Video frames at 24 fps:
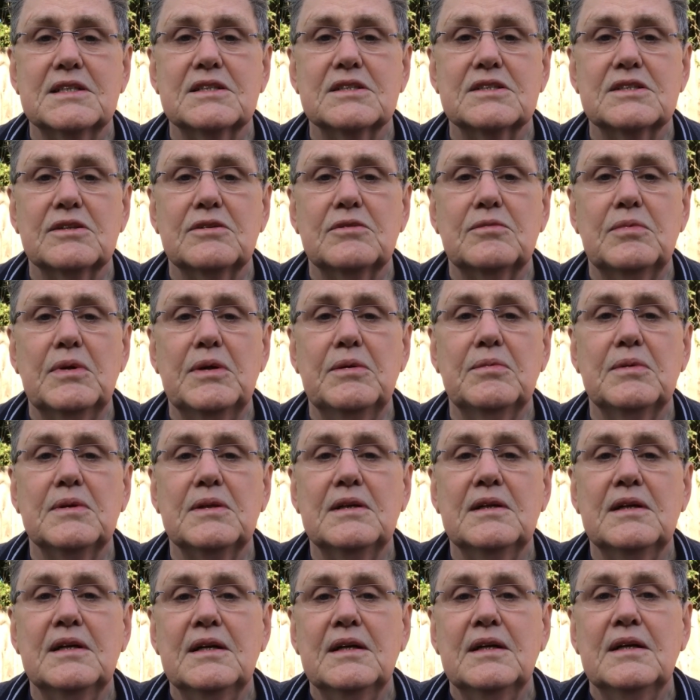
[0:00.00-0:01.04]
So we will
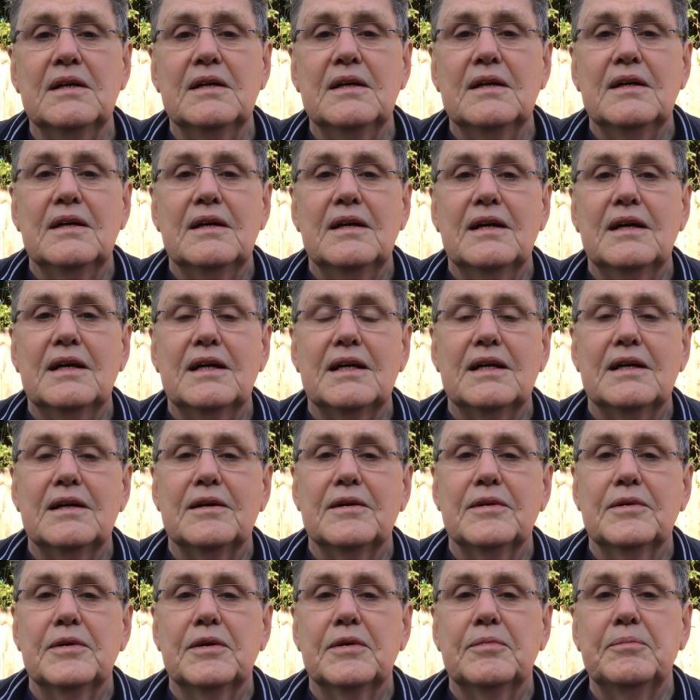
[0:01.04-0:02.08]
uh,
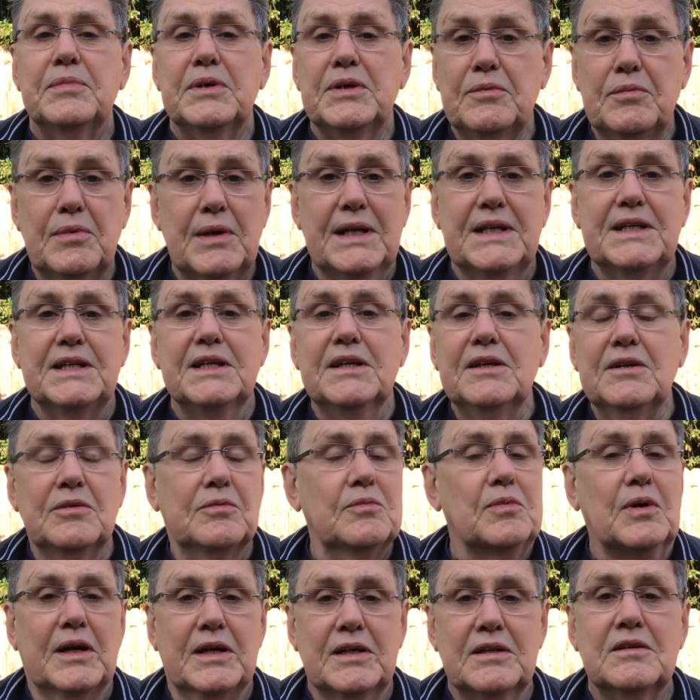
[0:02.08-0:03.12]
be ready
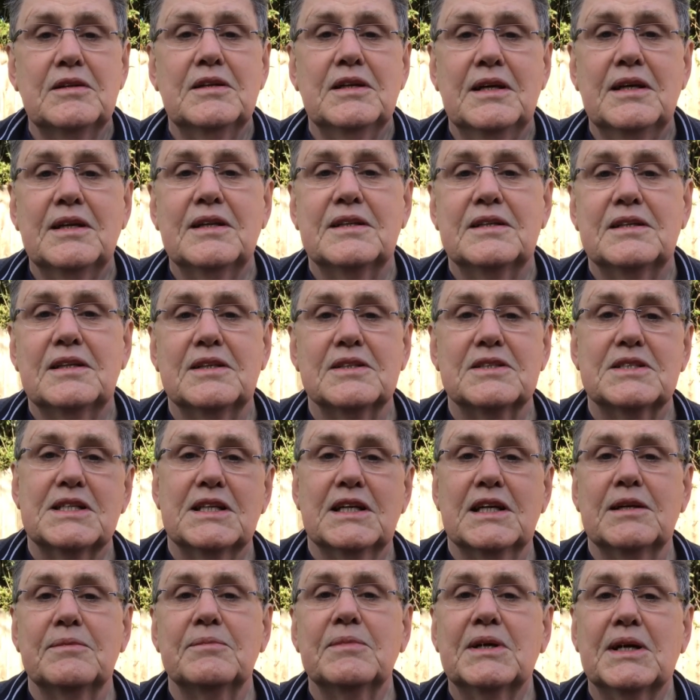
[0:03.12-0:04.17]
when the
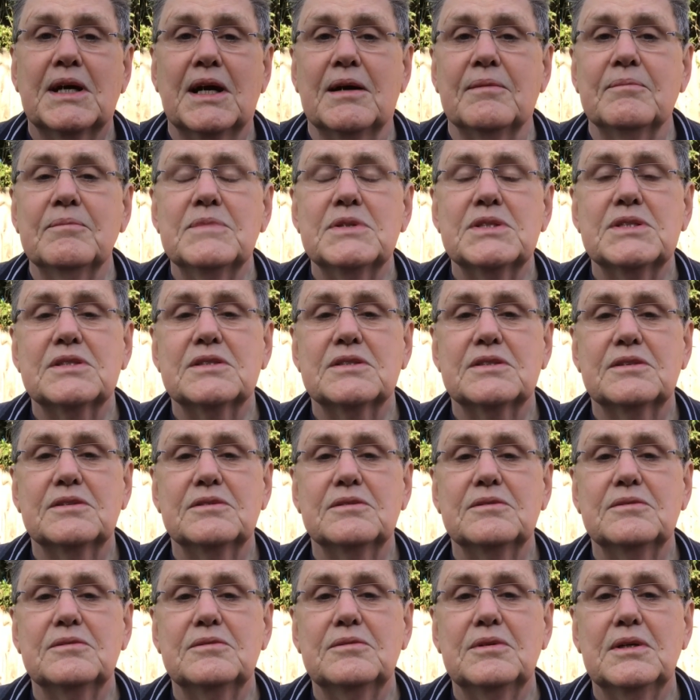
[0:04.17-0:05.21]
time comes
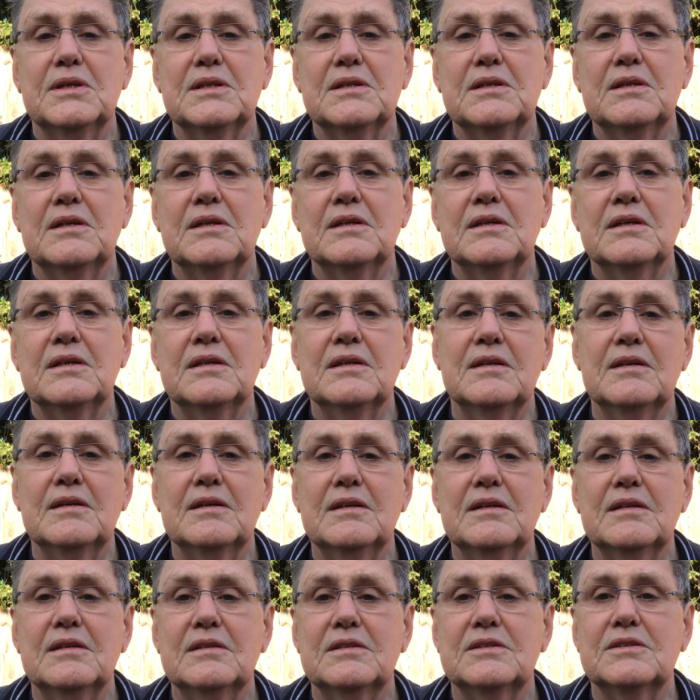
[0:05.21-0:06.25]
to uh,
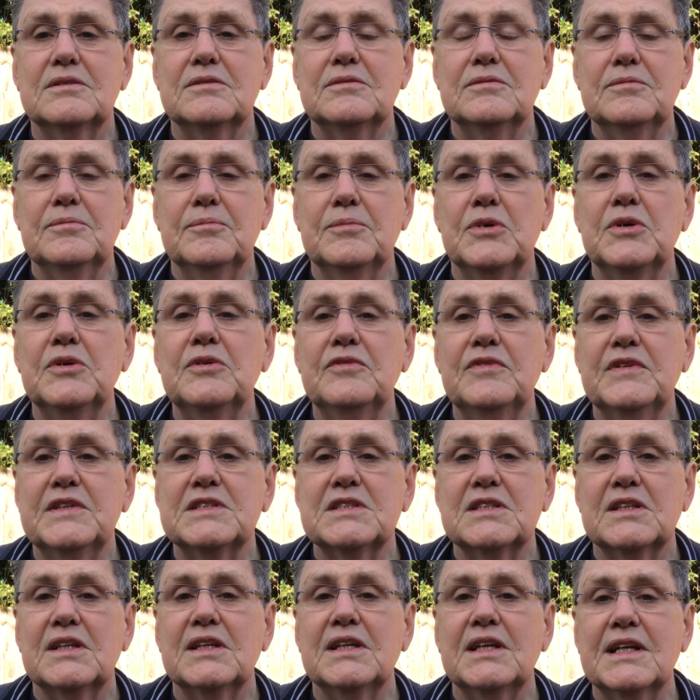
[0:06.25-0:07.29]
to move
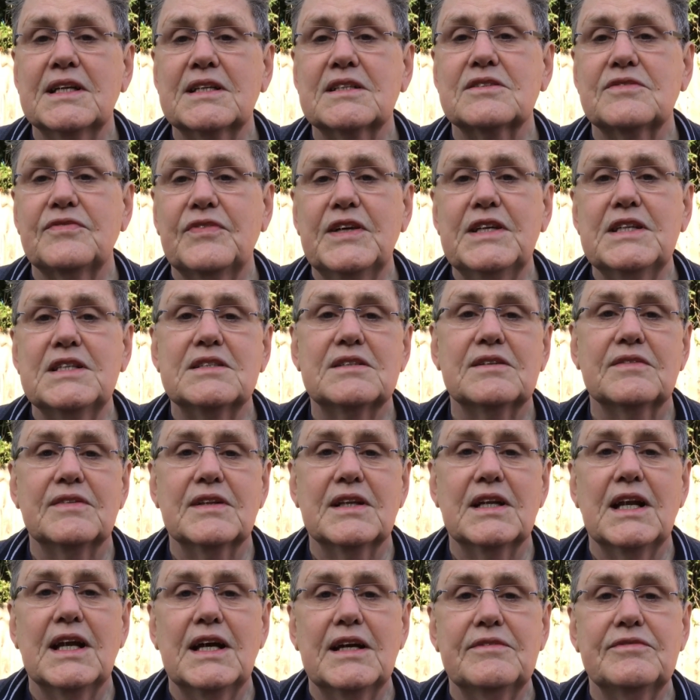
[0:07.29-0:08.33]
into the next phase of
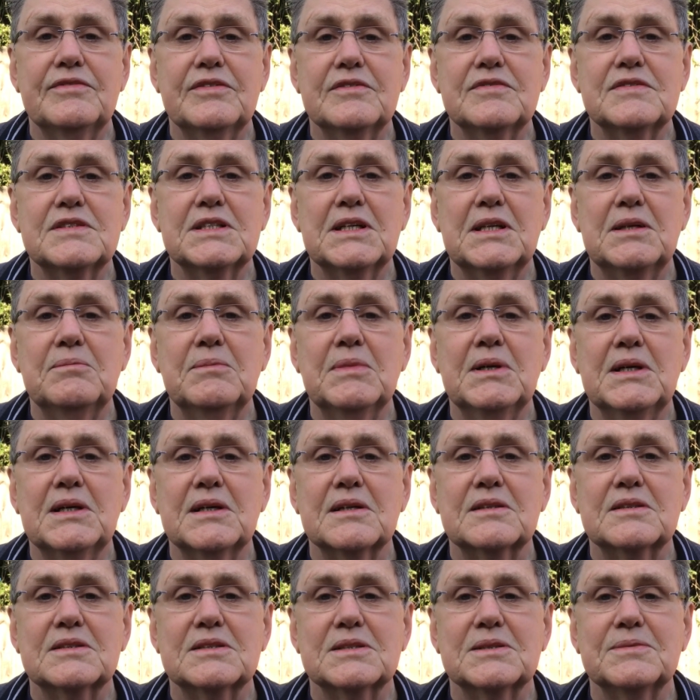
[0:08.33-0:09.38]
the life of Saint
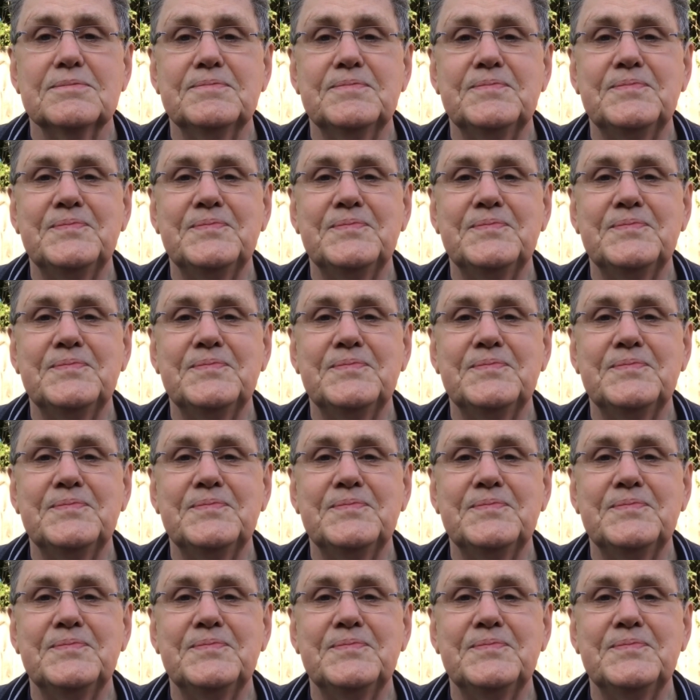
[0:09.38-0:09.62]
Mark's.